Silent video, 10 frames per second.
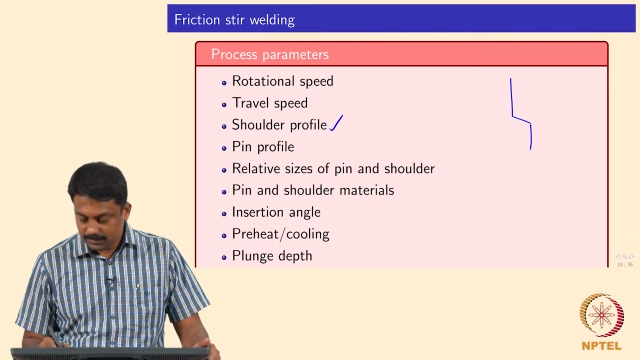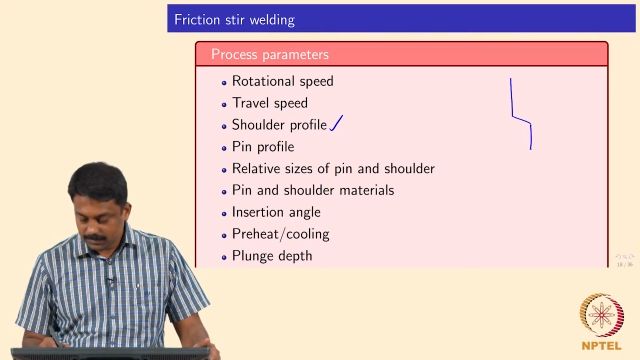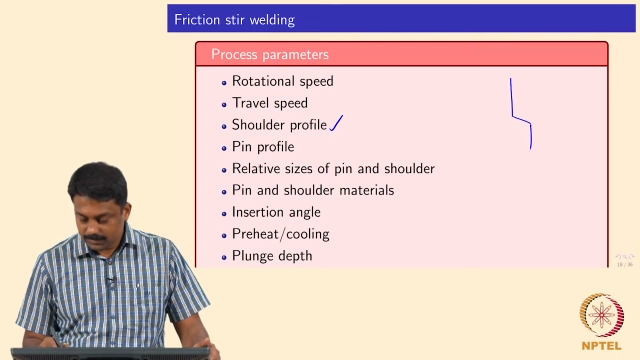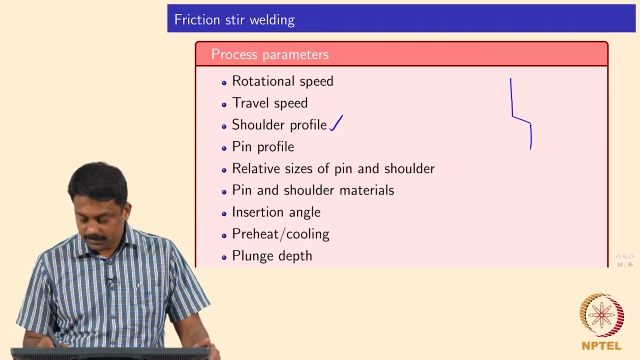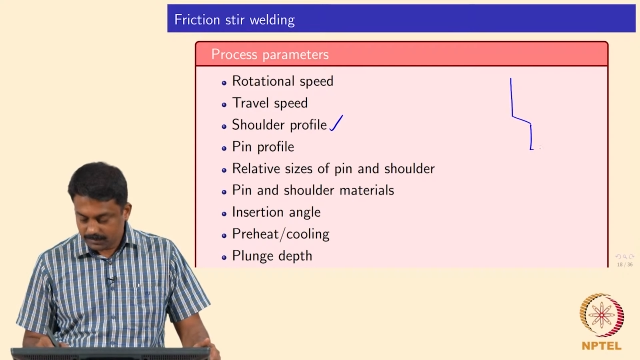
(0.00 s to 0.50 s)

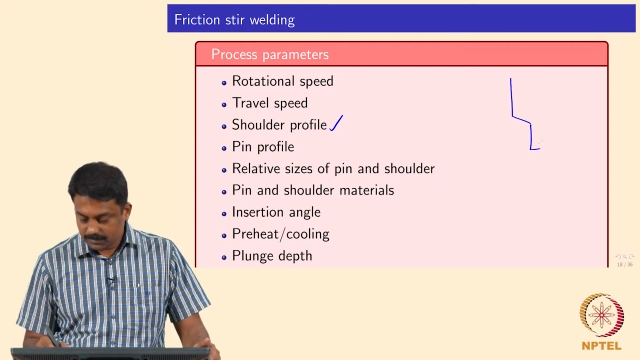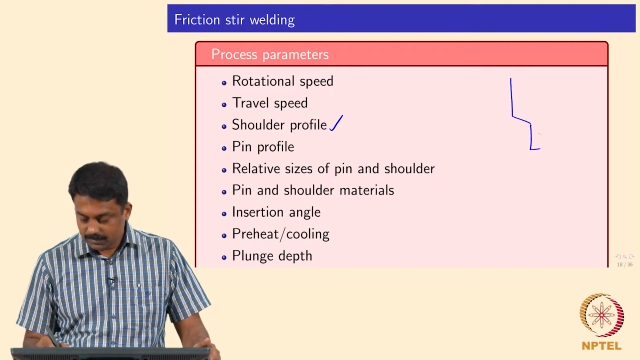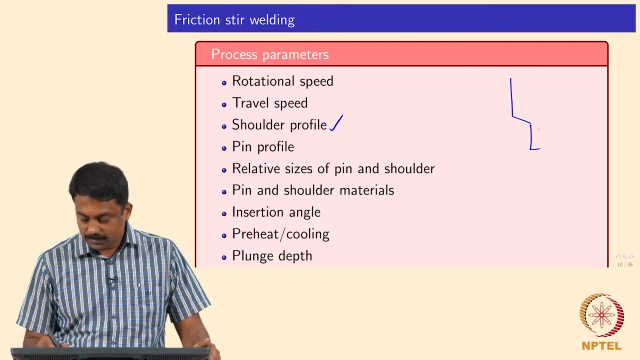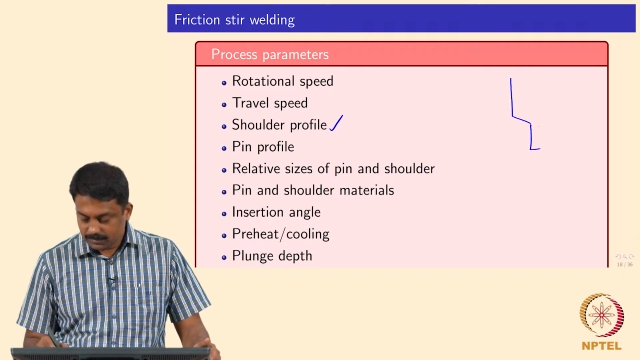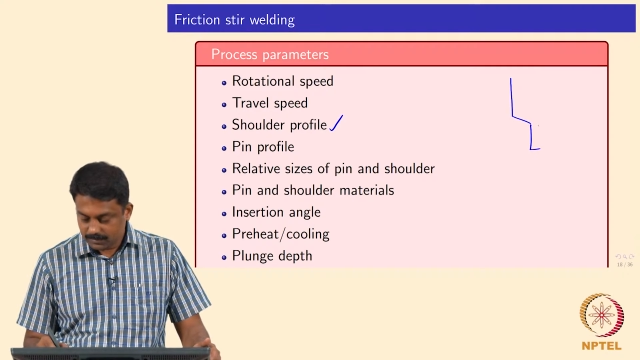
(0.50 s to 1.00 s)

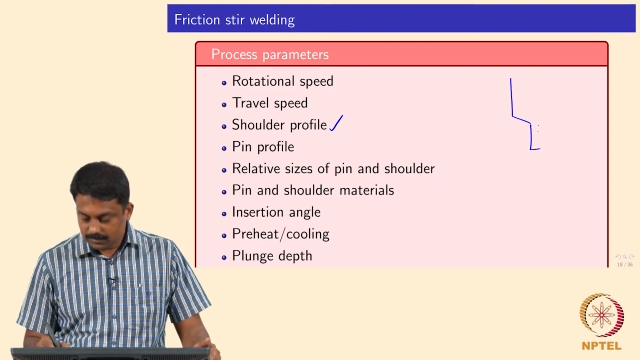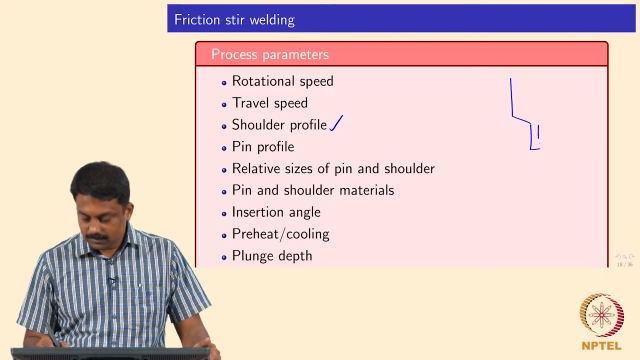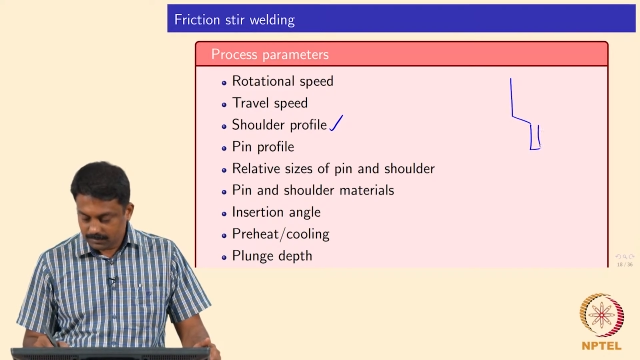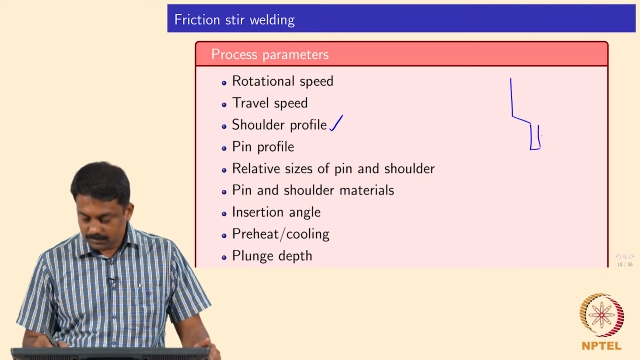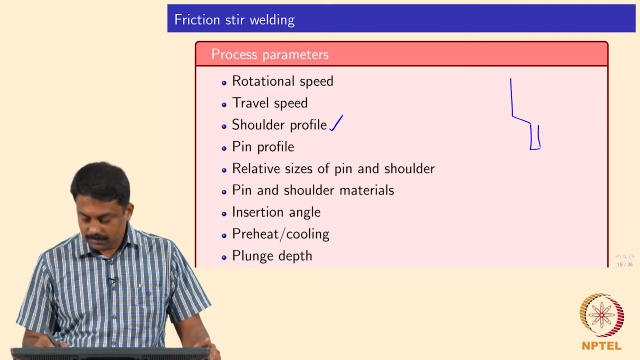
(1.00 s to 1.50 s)

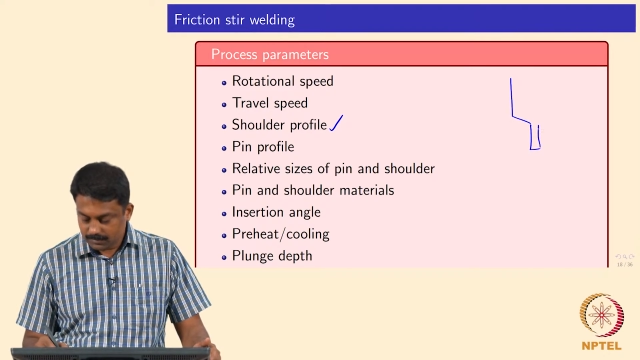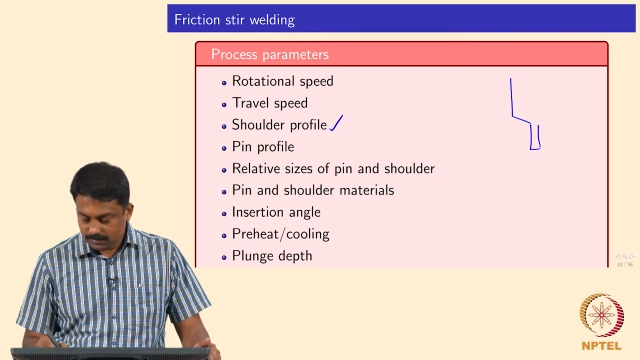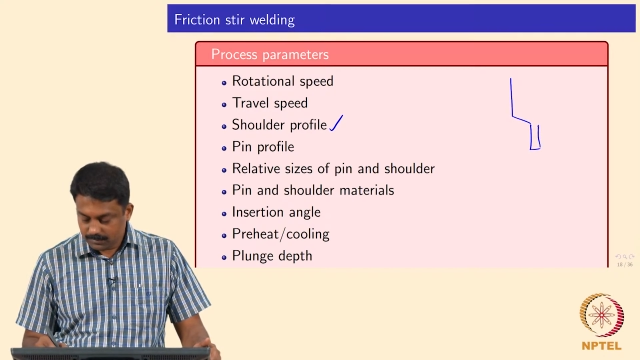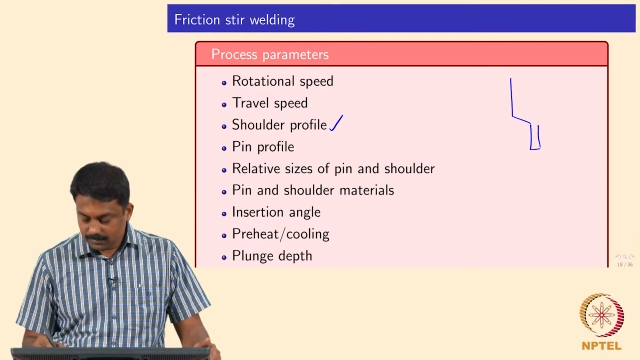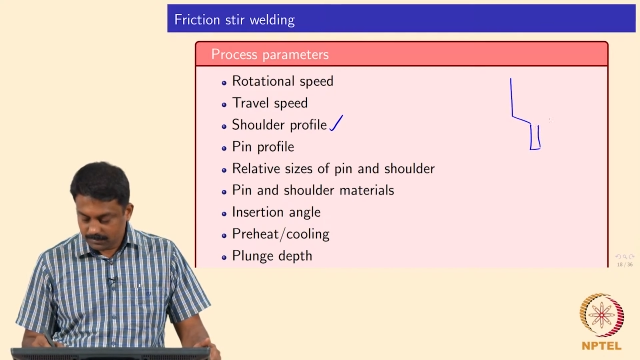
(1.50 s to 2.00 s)

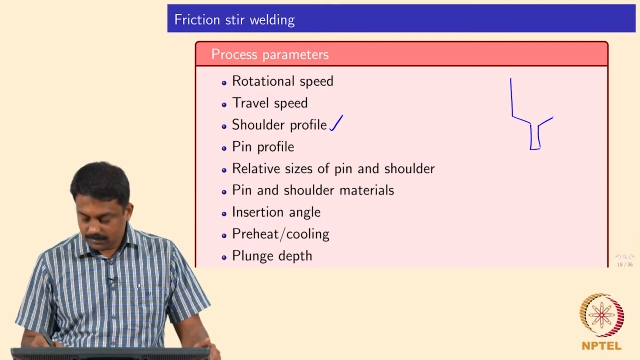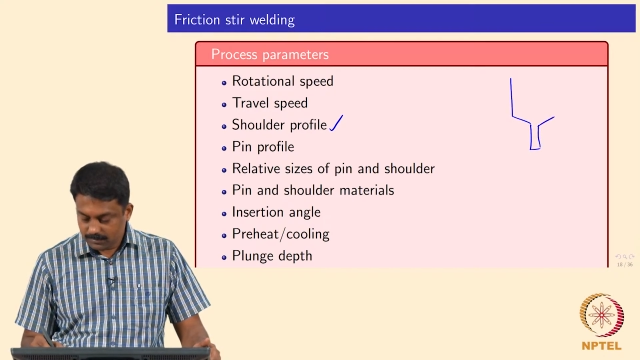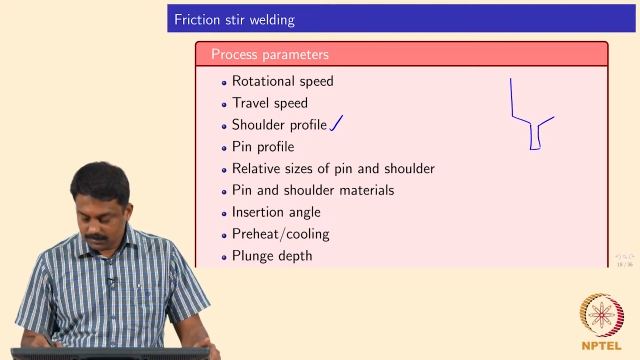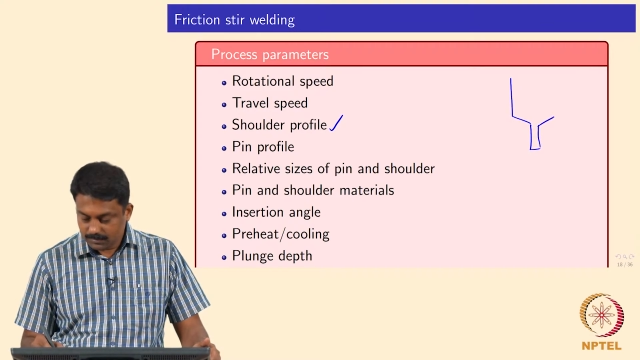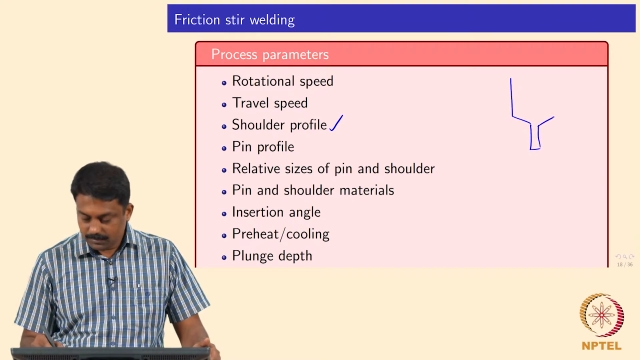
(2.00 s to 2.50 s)

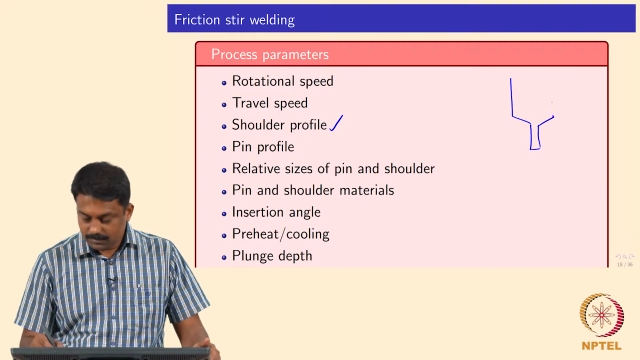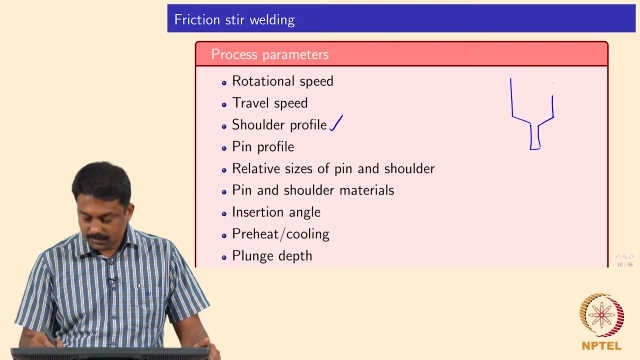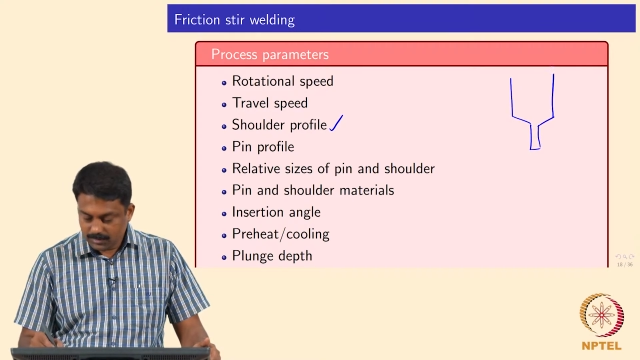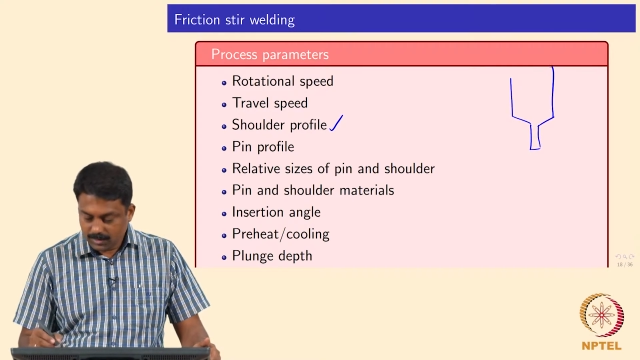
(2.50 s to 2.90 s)
[no speech]